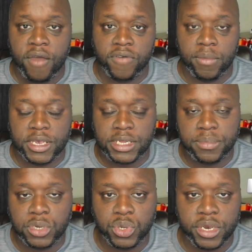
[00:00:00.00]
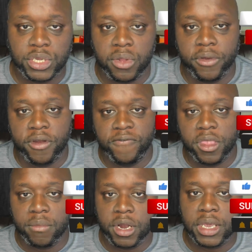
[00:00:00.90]
For the best tips and tricks to learn
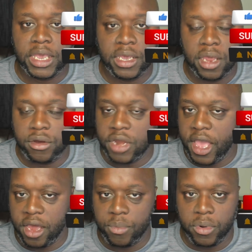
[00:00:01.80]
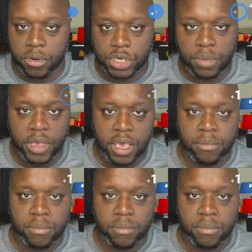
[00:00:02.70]
affiliate marketing and internet entrepreneurship,